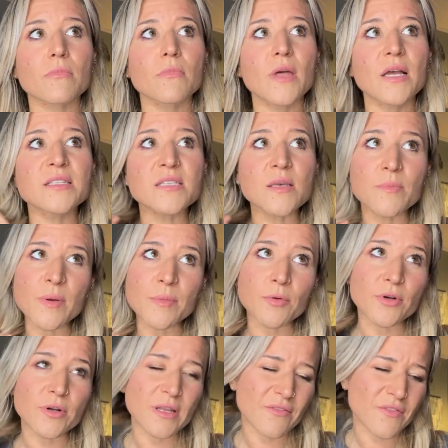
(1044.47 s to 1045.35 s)
And some
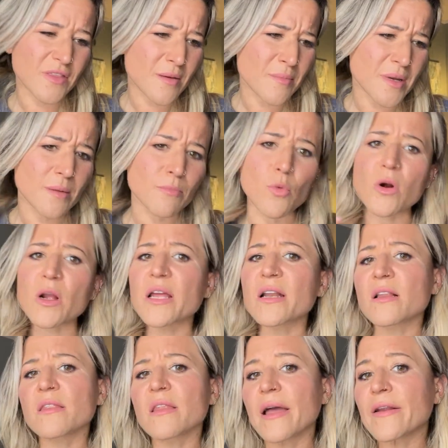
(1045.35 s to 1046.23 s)
people are given them in
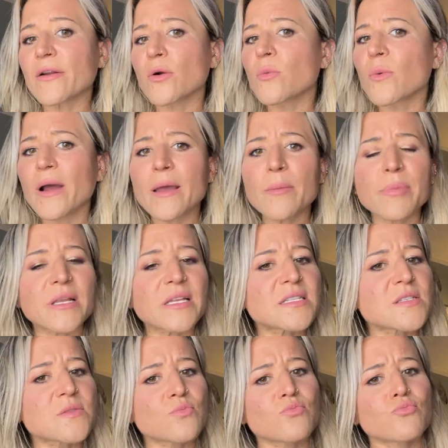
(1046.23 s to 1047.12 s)
a lighter way, but
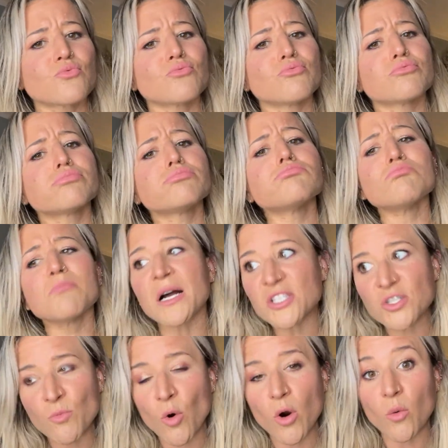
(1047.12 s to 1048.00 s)
it's
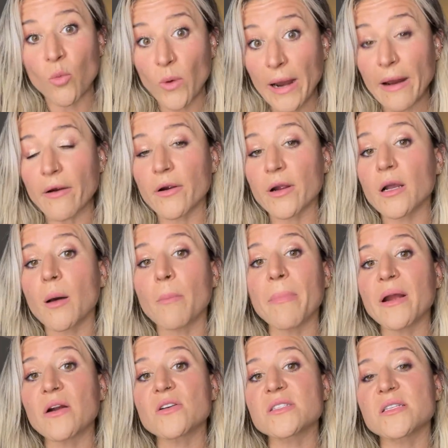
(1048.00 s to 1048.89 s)
much more rare in
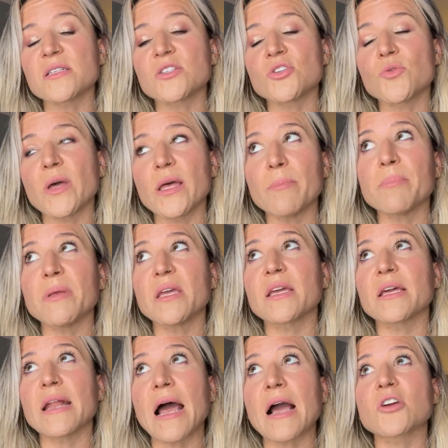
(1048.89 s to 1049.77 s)
comparison to it
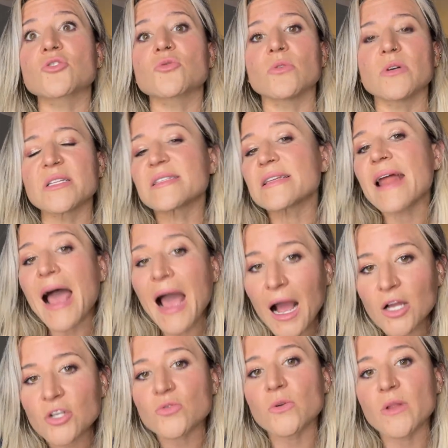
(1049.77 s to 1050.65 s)
being it's an
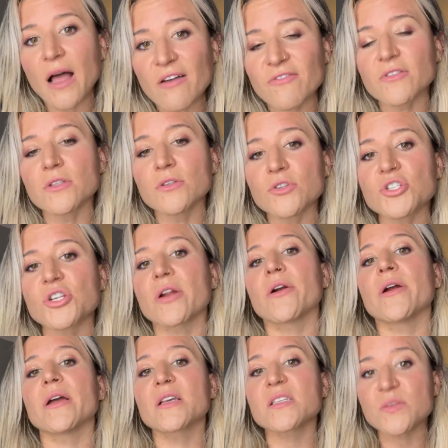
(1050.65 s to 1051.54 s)
actual
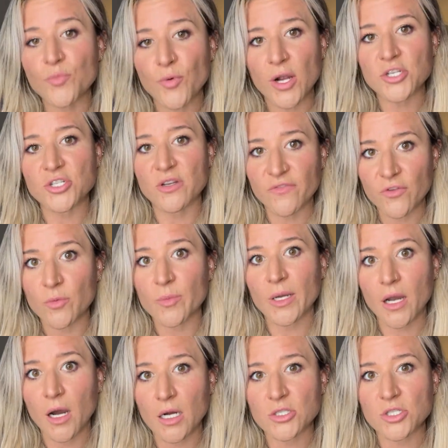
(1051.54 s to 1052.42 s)
evolutionary expression of
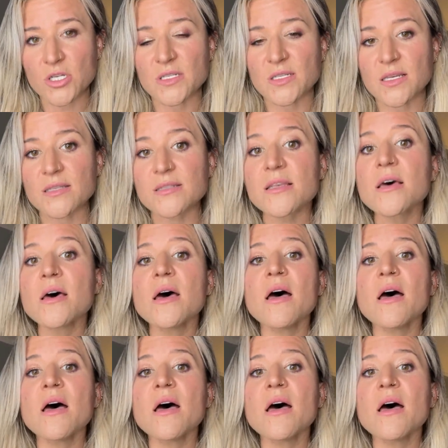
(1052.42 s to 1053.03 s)
human consciousness,